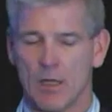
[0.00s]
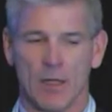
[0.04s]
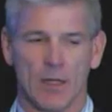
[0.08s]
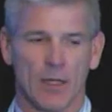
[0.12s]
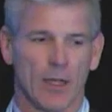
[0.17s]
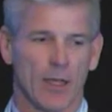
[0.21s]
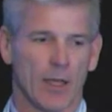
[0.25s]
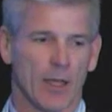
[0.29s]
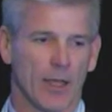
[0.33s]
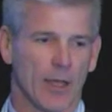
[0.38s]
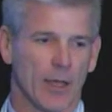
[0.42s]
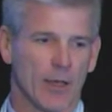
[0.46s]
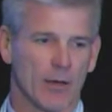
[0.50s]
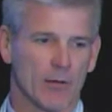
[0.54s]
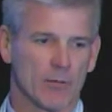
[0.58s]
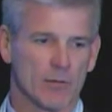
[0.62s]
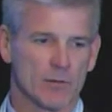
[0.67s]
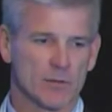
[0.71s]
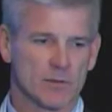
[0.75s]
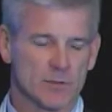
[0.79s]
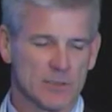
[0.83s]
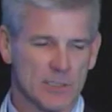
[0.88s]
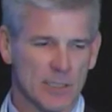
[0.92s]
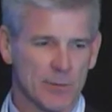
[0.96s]
And
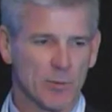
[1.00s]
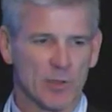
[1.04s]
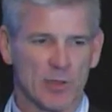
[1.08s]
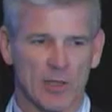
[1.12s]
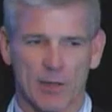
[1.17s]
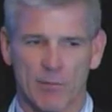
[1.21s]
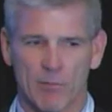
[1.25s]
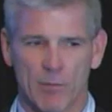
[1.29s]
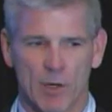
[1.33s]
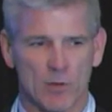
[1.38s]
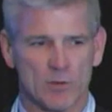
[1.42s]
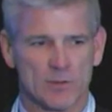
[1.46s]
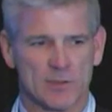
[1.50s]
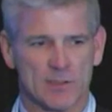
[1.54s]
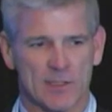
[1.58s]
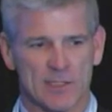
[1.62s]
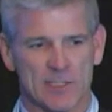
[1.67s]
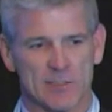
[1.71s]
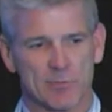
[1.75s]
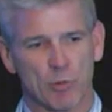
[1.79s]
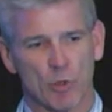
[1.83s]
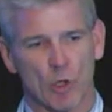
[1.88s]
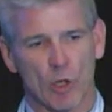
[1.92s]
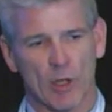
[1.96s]
typically, most of
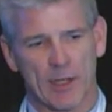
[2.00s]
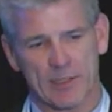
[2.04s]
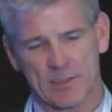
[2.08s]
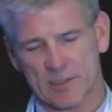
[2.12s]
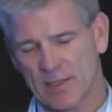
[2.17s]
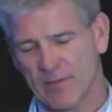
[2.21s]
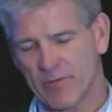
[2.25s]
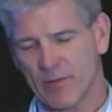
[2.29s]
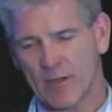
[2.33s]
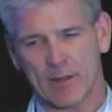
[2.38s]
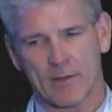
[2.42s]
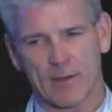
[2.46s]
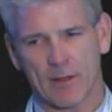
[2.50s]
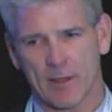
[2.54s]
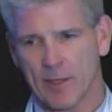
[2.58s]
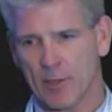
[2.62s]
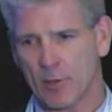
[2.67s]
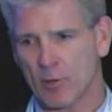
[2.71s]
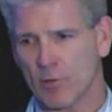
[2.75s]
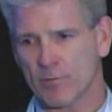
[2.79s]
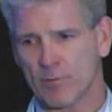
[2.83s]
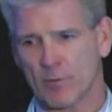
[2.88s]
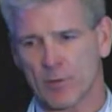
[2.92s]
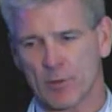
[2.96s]
these plays, even in the
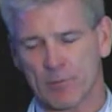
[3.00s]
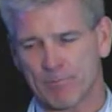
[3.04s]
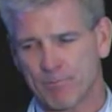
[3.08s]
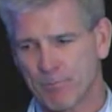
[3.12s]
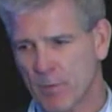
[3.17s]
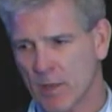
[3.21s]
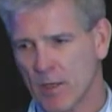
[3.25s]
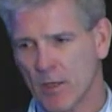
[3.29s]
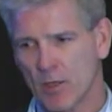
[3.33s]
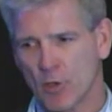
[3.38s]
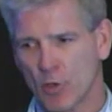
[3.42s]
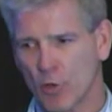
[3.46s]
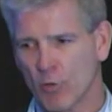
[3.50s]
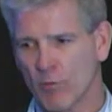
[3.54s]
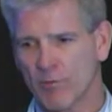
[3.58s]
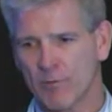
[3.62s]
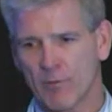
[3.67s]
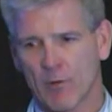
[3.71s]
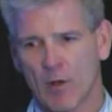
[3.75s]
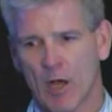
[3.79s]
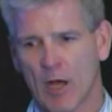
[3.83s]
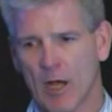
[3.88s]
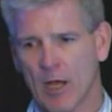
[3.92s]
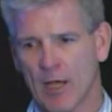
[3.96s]
Eagle Ford, you'll
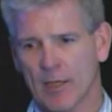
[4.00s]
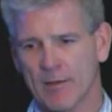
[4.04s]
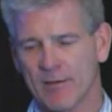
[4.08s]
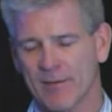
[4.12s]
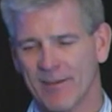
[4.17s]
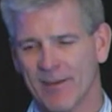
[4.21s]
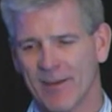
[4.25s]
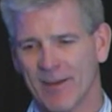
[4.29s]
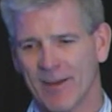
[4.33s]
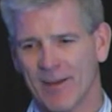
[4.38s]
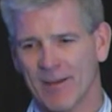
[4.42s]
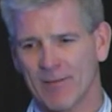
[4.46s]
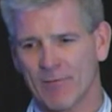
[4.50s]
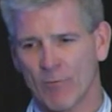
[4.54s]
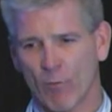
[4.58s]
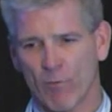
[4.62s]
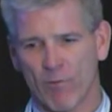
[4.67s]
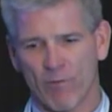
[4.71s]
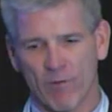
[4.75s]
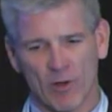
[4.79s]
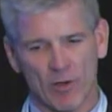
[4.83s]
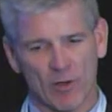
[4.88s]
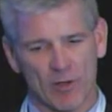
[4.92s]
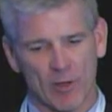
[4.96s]
find
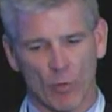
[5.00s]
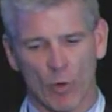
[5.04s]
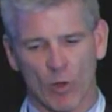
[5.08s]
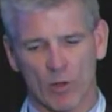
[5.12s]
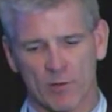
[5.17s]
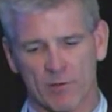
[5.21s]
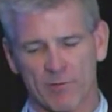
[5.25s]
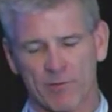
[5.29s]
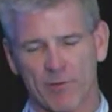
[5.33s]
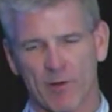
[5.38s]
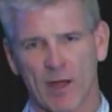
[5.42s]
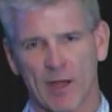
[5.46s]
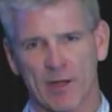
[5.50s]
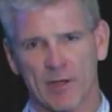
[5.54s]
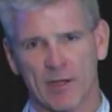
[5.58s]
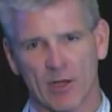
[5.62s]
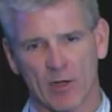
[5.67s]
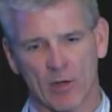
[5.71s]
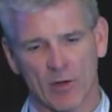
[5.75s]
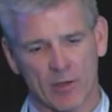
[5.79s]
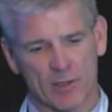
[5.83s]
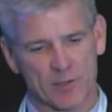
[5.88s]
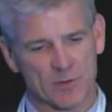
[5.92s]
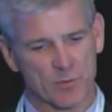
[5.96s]
fairly well-defined
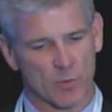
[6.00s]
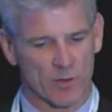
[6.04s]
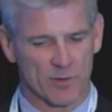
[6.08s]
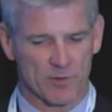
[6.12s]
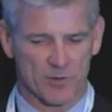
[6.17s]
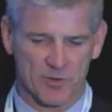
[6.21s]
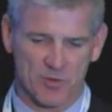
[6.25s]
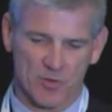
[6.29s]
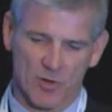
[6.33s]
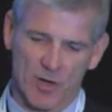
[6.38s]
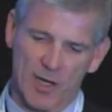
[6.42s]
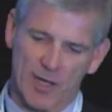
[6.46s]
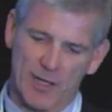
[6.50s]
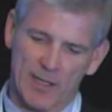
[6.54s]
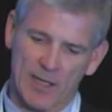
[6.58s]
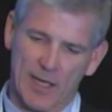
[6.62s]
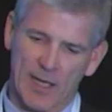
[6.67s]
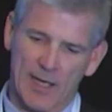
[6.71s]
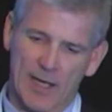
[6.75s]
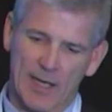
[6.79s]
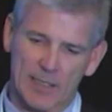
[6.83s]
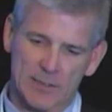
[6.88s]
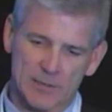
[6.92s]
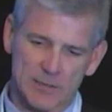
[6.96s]
areas where there's dry
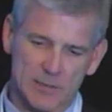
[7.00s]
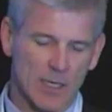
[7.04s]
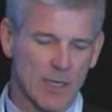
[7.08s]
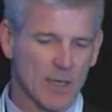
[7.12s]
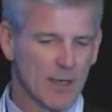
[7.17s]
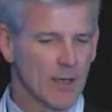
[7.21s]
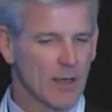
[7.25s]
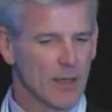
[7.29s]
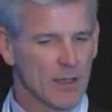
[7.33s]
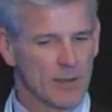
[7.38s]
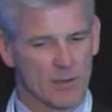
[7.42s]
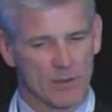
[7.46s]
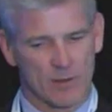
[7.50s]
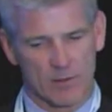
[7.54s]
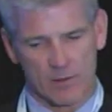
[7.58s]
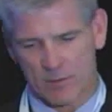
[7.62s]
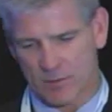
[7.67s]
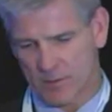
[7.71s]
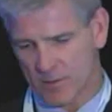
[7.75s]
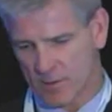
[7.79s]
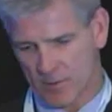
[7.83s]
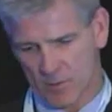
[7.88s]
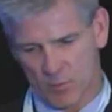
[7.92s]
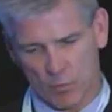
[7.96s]
gas, and then
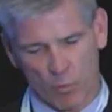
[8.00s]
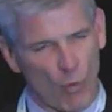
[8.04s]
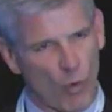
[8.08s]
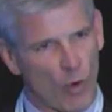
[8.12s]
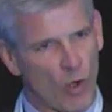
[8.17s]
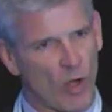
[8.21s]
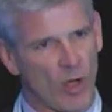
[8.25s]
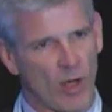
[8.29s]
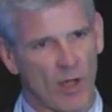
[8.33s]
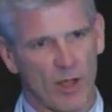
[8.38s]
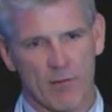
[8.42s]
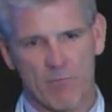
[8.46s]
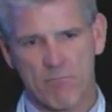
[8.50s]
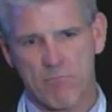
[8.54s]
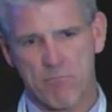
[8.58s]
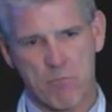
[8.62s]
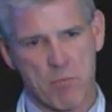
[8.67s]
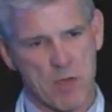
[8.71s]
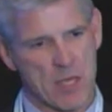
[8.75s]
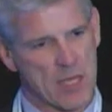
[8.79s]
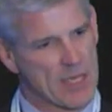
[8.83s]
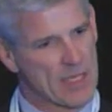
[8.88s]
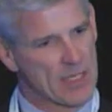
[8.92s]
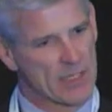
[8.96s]
there's this one
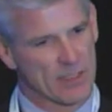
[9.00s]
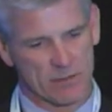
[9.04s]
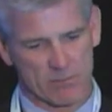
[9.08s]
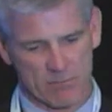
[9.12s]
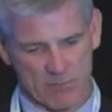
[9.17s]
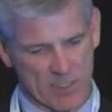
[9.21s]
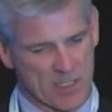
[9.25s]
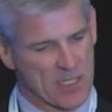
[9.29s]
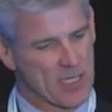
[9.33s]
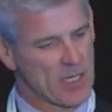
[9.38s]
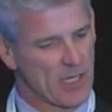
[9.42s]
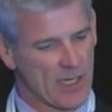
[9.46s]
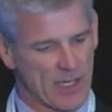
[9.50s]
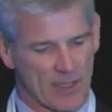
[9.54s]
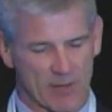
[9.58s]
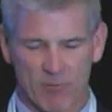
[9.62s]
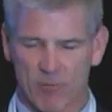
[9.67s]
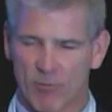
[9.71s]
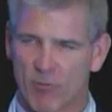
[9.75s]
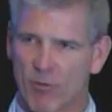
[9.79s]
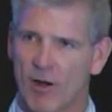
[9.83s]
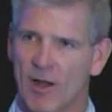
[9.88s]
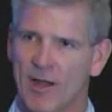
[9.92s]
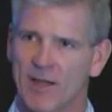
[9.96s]
big cut
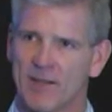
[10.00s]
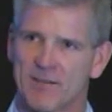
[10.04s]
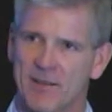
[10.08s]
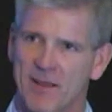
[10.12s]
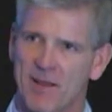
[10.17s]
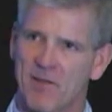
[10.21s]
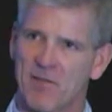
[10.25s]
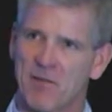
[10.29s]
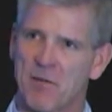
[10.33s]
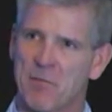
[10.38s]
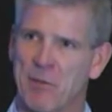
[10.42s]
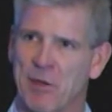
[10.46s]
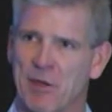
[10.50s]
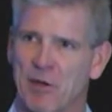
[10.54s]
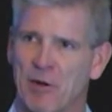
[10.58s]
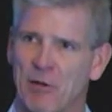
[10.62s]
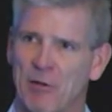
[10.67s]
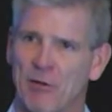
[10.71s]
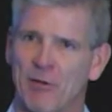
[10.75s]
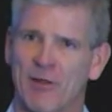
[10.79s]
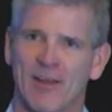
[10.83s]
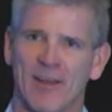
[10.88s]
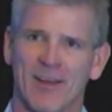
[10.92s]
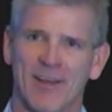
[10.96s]
right down the
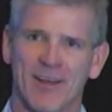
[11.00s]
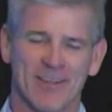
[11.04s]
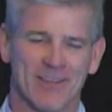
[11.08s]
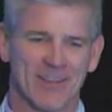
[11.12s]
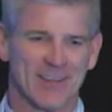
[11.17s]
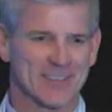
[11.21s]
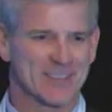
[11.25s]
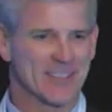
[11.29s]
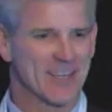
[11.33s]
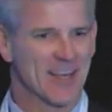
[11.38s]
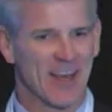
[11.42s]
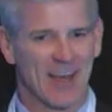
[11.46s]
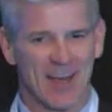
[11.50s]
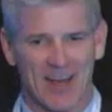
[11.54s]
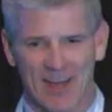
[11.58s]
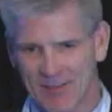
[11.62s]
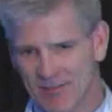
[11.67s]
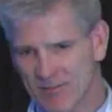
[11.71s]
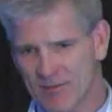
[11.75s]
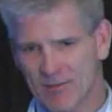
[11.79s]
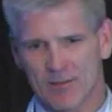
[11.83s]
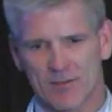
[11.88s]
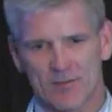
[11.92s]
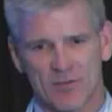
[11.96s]
middle that's
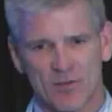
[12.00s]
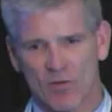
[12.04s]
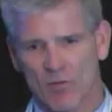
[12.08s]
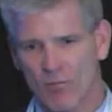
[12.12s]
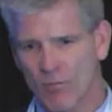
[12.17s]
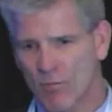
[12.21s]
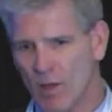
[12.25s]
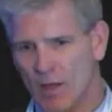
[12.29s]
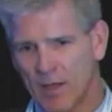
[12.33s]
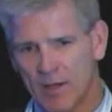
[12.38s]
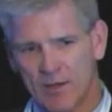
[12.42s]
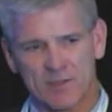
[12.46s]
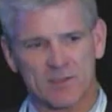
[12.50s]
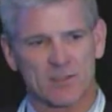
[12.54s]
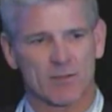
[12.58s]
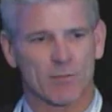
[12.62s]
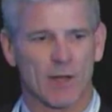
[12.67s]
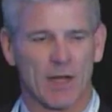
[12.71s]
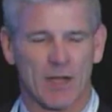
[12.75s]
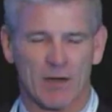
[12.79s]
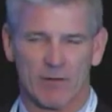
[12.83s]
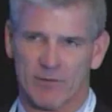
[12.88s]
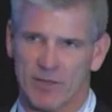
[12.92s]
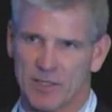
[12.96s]
got a tremendous
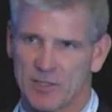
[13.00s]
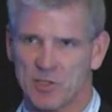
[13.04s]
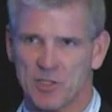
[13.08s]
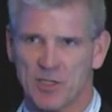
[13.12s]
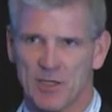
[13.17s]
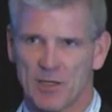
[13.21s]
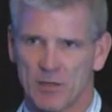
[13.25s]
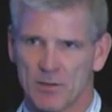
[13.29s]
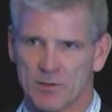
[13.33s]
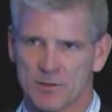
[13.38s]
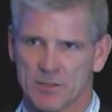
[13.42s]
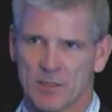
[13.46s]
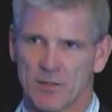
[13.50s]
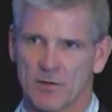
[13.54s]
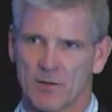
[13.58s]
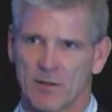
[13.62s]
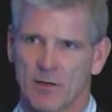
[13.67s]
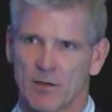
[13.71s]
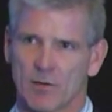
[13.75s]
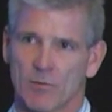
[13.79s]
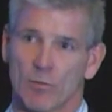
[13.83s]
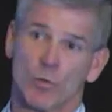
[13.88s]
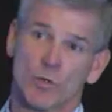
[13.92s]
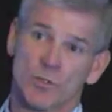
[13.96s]
amount of NGLs in
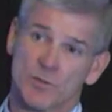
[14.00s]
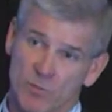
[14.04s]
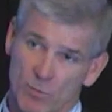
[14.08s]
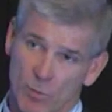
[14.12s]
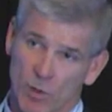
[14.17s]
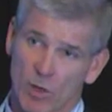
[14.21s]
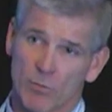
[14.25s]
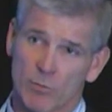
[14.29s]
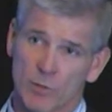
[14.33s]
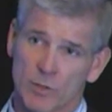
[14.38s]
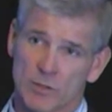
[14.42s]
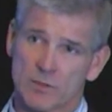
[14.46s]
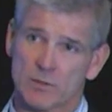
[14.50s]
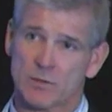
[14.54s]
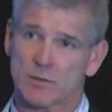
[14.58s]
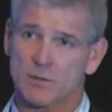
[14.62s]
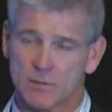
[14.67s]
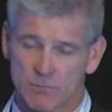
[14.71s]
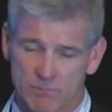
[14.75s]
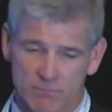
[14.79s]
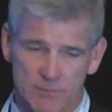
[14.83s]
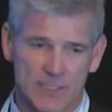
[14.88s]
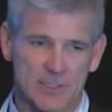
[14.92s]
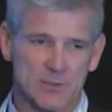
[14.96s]
there, which from our
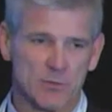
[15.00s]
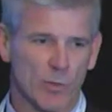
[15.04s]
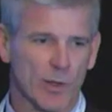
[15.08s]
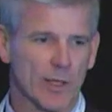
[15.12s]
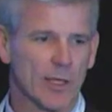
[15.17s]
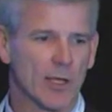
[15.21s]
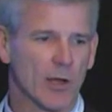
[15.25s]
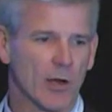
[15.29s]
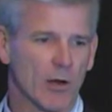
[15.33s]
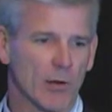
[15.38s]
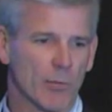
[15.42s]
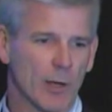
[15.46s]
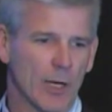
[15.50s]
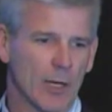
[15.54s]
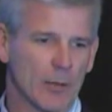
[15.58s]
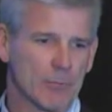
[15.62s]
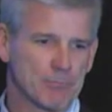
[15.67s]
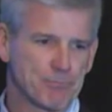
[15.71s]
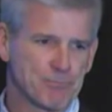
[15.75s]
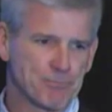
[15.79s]
business, that's what we care about.